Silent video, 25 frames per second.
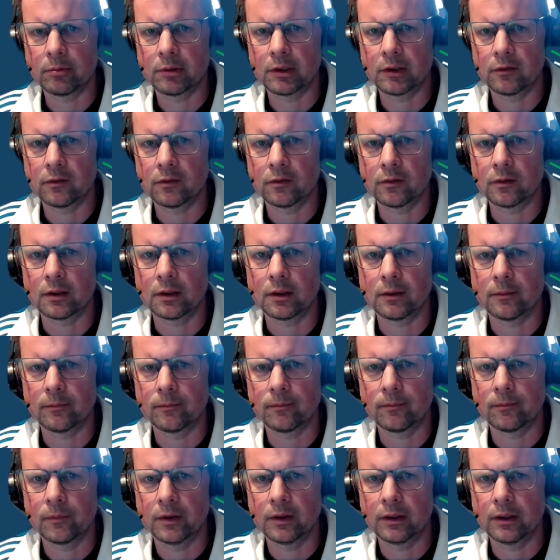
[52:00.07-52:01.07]
because
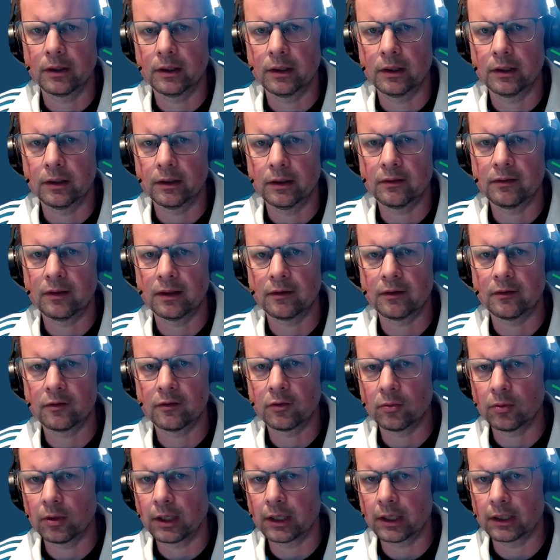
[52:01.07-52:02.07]
it takes
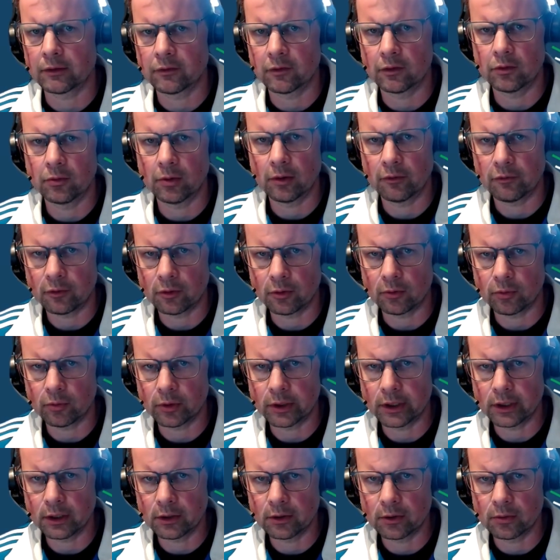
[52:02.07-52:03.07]
too long to do a full
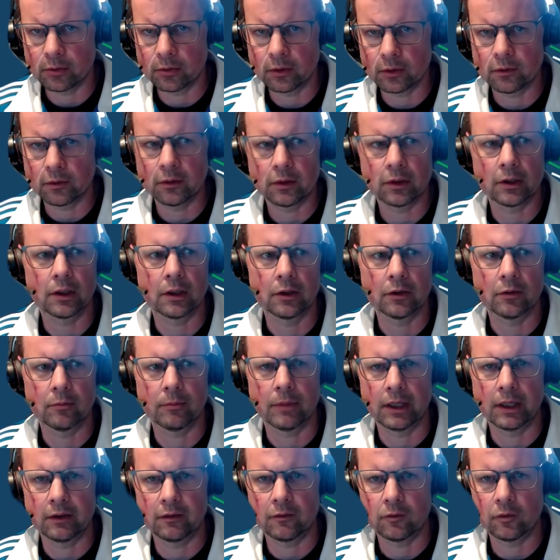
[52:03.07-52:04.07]
reload. You
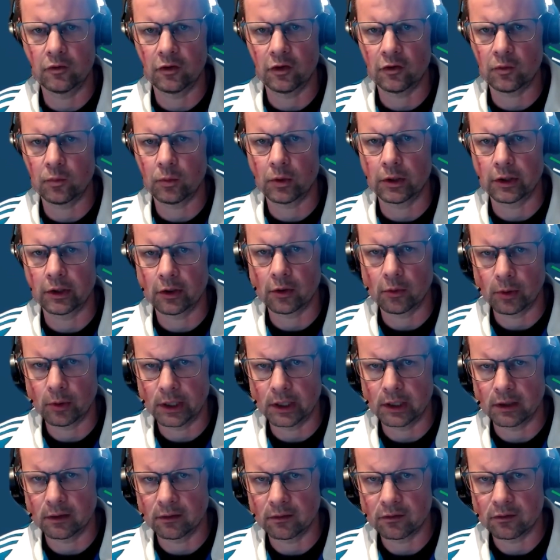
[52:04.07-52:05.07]
might just want to go
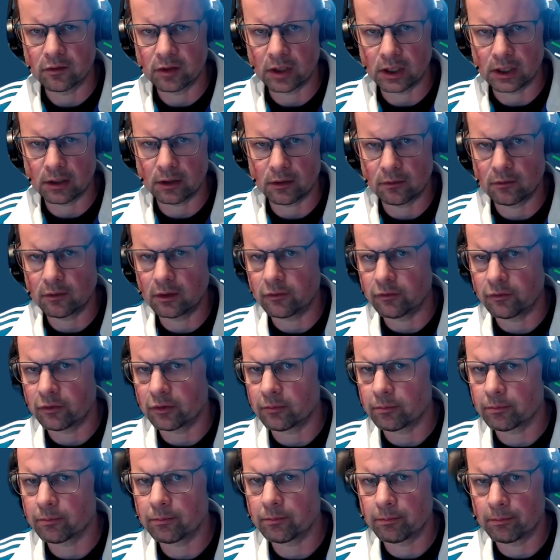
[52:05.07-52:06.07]
in and check
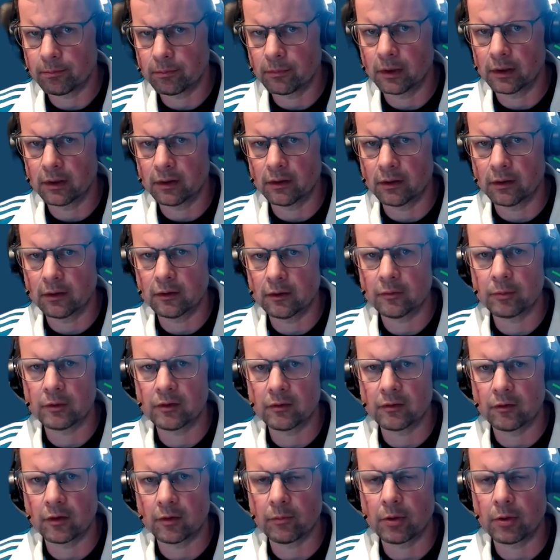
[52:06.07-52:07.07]
different
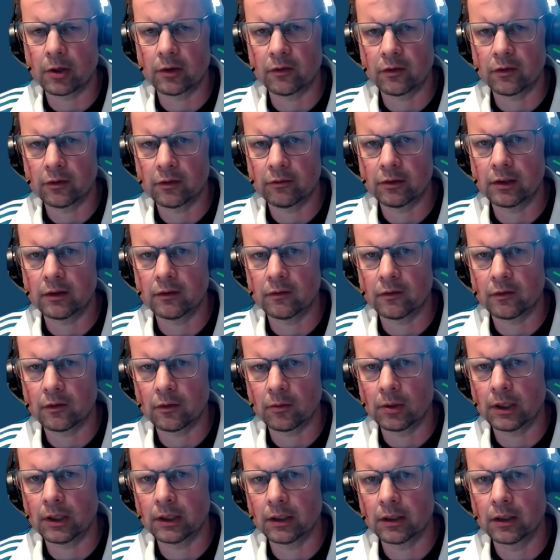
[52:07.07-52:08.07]
specific parts of it and
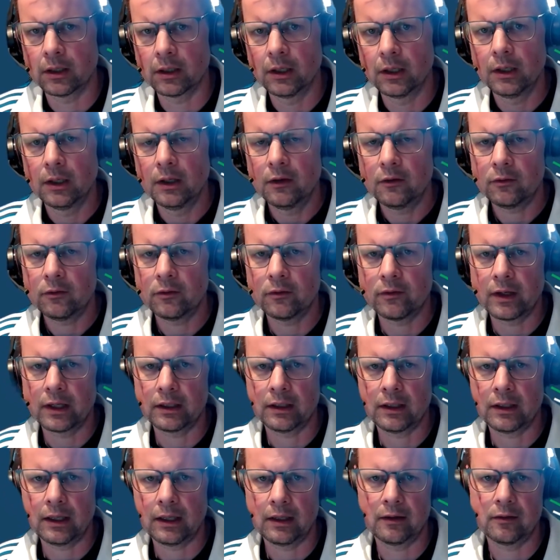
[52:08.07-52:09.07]
so on. So in
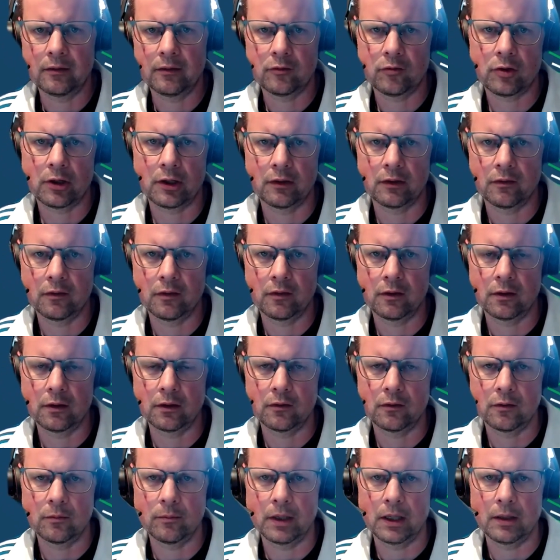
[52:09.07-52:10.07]
that case, trying
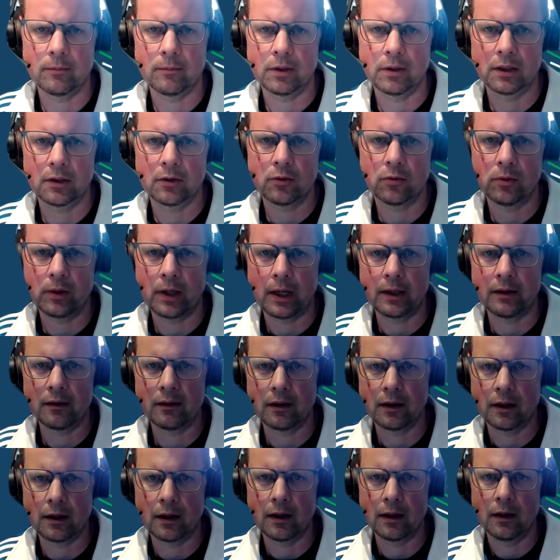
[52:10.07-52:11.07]
to maybe create
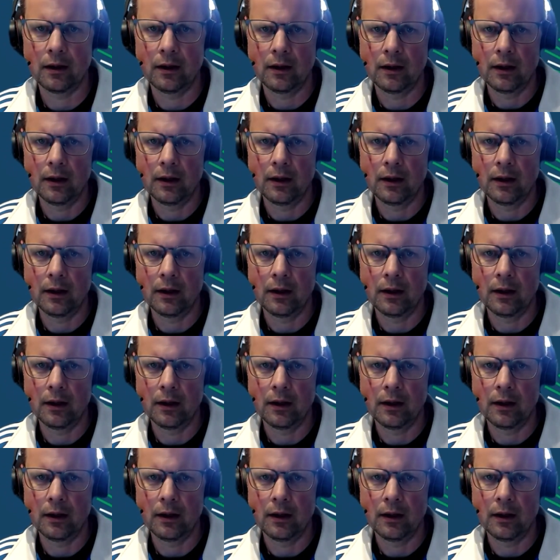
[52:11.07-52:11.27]
a